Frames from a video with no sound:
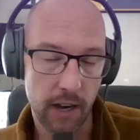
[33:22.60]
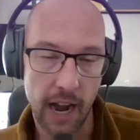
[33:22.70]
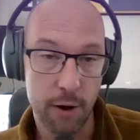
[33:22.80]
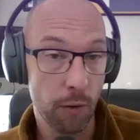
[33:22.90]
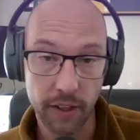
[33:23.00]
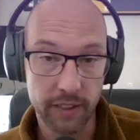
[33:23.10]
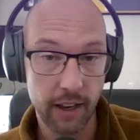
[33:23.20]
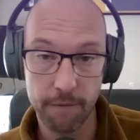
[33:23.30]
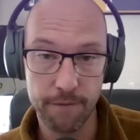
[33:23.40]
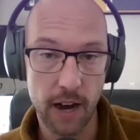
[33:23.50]
I don't think they
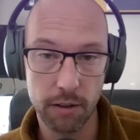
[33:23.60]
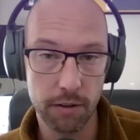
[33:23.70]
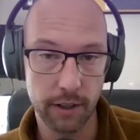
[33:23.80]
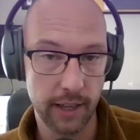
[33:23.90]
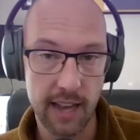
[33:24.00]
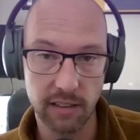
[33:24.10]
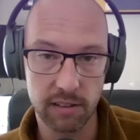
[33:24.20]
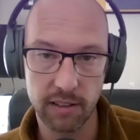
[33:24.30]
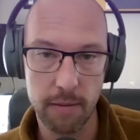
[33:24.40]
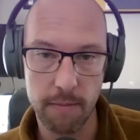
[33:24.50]
can follow the
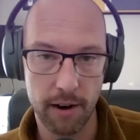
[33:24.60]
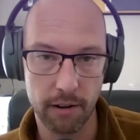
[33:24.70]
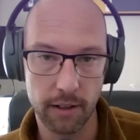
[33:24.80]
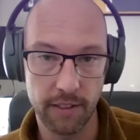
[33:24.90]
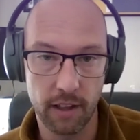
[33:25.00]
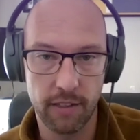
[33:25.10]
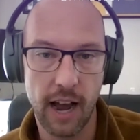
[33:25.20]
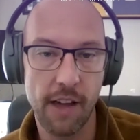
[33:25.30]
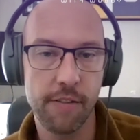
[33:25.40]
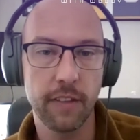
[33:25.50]
Kansas City model. That
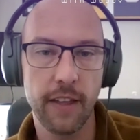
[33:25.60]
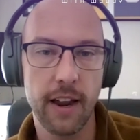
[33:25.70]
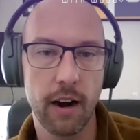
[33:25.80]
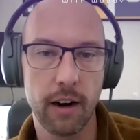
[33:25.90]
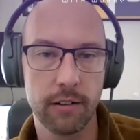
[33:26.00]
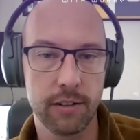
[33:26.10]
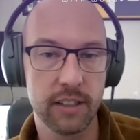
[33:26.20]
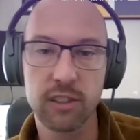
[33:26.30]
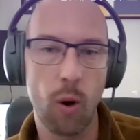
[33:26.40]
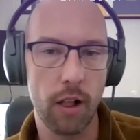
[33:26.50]
I think they are
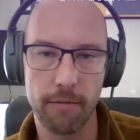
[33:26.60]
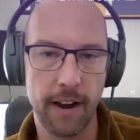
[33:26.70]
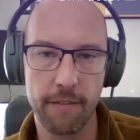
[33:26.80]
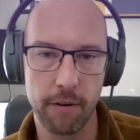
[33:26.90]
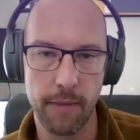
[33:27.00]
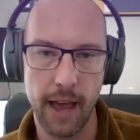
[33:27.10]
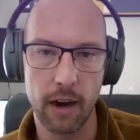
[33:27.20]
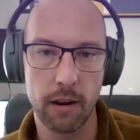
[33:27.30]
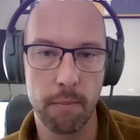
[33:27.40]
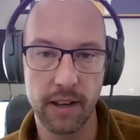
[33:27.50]
disqualified from that
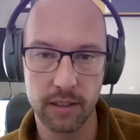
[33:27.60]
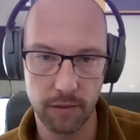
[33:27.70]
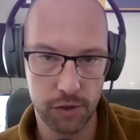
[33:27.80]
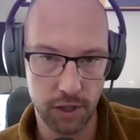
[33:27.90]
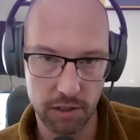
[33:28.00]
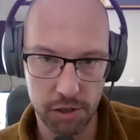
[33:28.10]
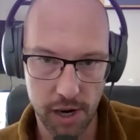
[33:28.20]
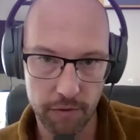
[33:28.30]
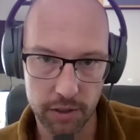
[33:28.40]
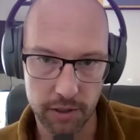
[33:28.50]
because of Justin
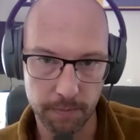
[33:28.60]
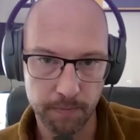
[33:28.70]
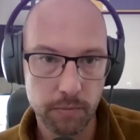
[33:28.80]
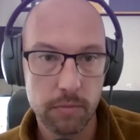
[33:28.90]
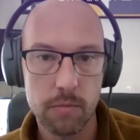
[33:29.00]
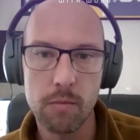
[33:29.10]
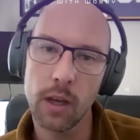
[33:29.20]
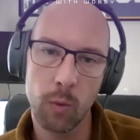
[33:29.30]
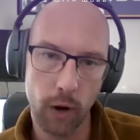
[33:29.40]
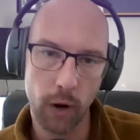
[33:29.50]
Jefferson.
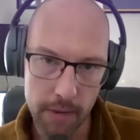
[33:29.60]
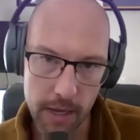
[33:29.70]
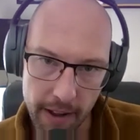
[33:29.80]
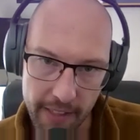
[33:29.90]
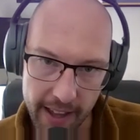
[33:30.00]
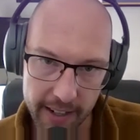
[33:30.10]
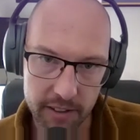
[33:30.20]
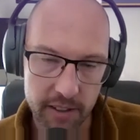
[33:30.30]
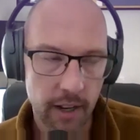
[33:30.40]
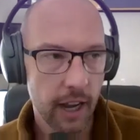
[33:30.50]
And what I mean by that
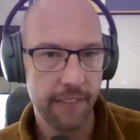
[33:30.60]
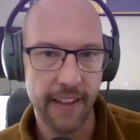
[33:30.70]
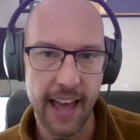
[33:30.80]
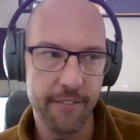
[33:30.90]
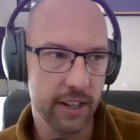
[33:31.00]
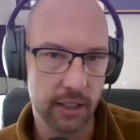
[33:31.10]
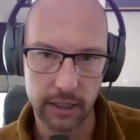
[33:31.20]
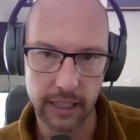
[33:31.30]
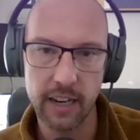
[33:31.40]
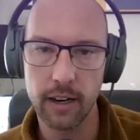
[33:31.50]
is they have an
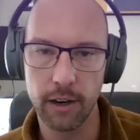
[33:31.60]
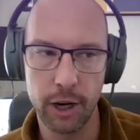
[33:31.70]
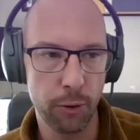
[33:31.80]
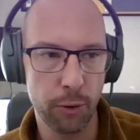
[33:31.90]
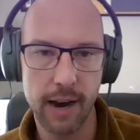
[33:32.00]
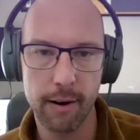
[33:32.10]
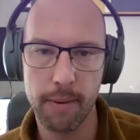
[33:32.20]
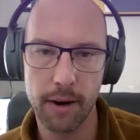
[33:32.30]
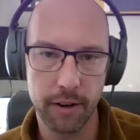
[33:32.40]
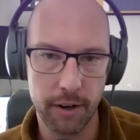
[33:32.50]
elite, no doubt
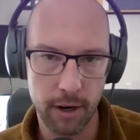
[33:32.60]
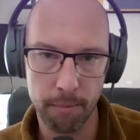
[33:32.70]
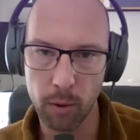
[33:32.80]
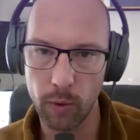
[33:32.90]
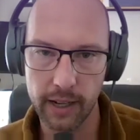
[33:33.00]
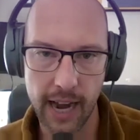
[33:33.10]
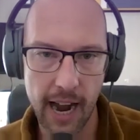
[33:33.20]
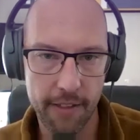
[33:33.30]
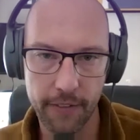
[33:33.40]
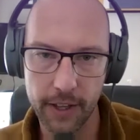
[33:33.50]
about it, number one
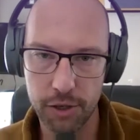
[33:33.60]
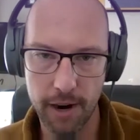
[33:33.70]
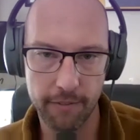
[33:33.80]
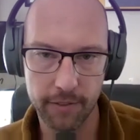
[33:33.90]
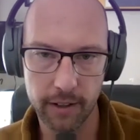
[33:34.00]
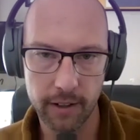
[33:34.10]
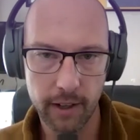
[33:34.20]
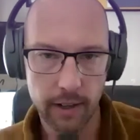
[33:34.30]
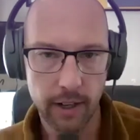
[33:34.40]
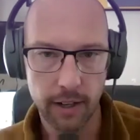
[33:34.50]
guy that they drafted.
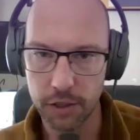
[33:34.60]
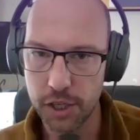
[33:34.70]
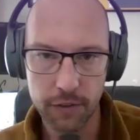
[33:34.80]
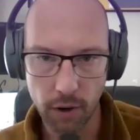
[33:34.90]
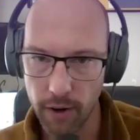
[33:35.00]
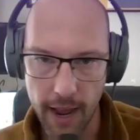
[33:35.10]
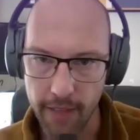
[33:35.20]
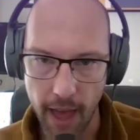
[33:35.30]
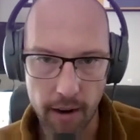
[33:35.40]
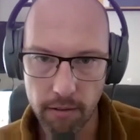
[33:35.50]
The Chiefs don't have
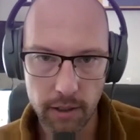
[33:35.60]
that.